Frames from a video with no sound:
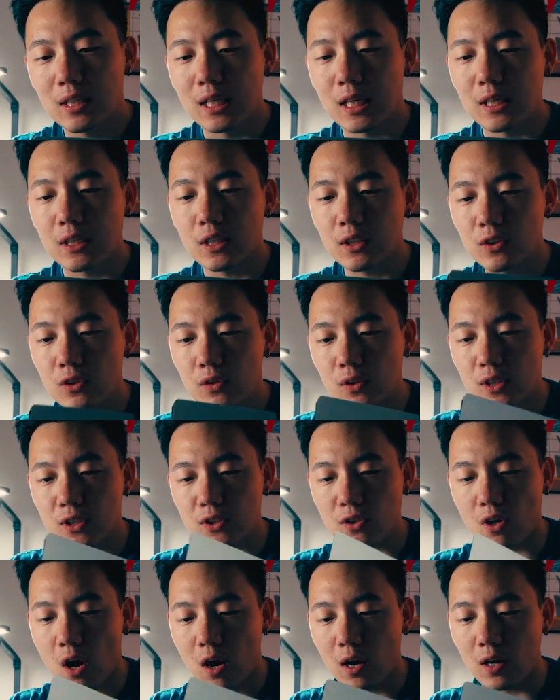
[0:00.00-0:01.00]
Now you can do
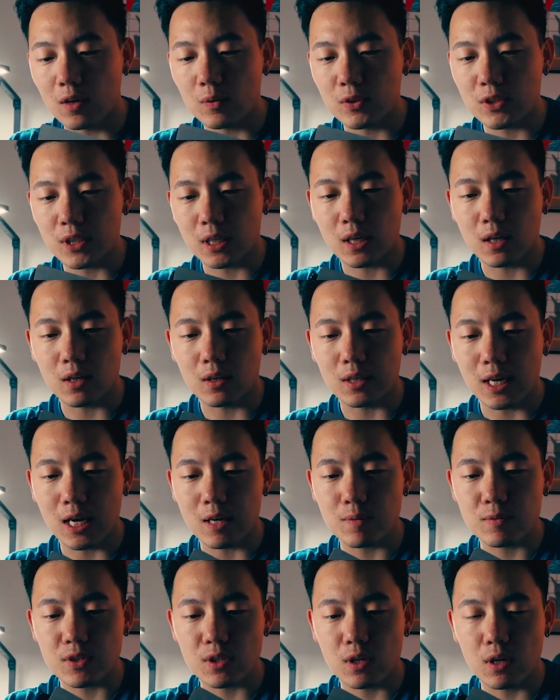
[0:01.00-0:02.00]
this card, which I got on
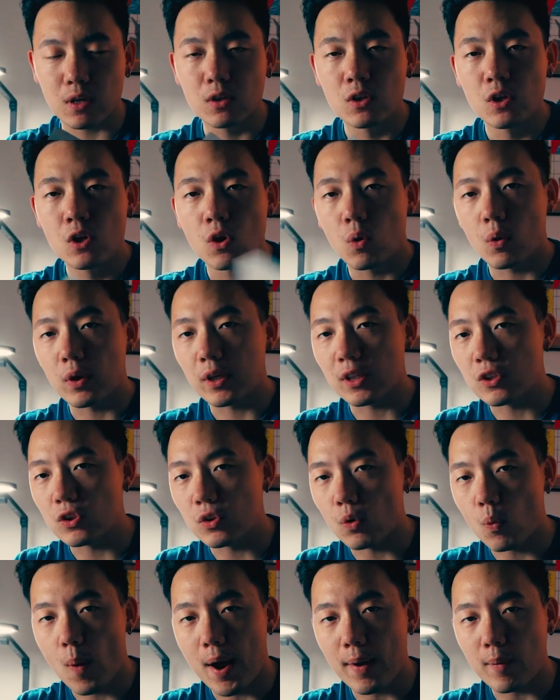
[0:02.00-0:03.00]
Amazon, or you can
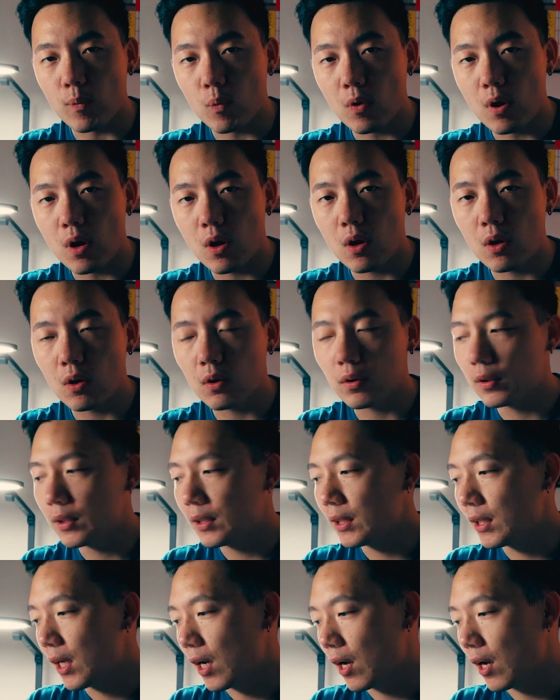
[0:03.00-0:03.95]
do a white wall.